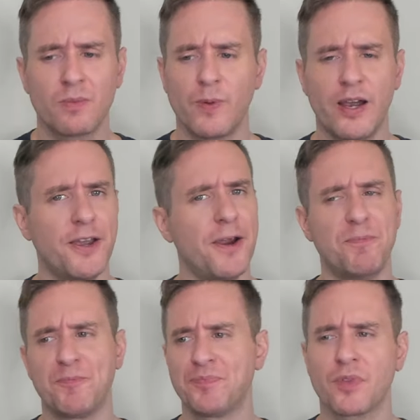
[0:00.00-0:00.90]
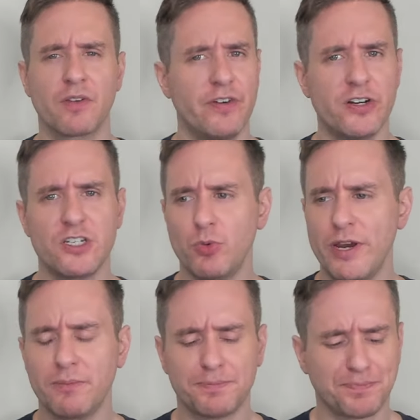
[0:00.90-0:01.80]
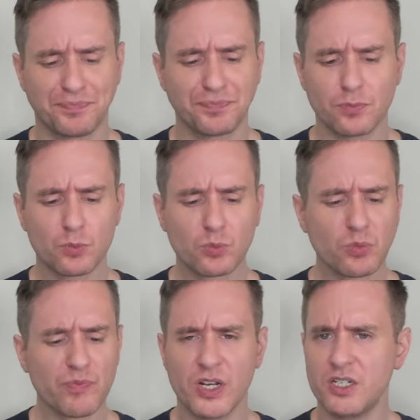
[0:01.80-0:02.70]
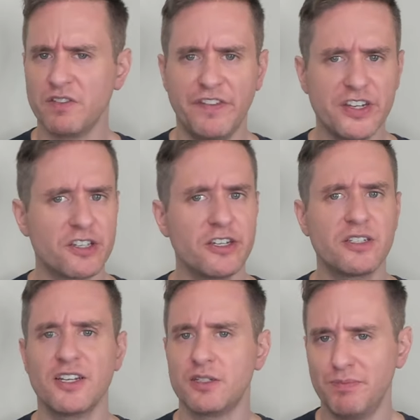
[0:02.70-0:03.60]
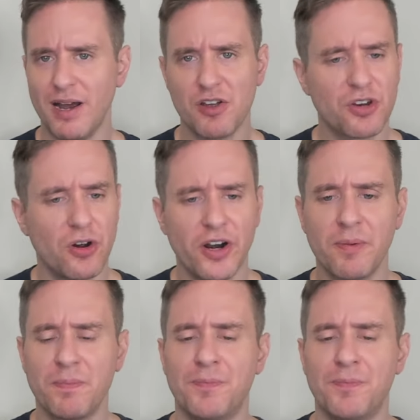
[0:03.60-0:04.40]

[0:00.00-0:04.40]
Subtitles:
Again, very sweet. It's viscous, it's mouth coating.